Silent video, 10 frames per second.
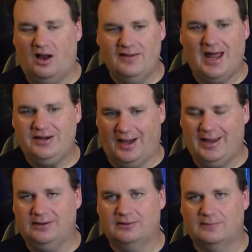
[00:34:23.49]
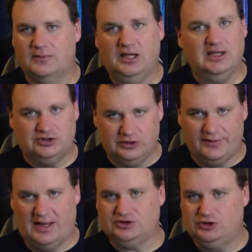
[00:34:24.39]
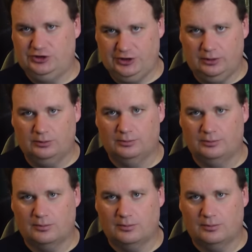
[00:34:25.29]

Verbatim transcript: on that night in two thousand two.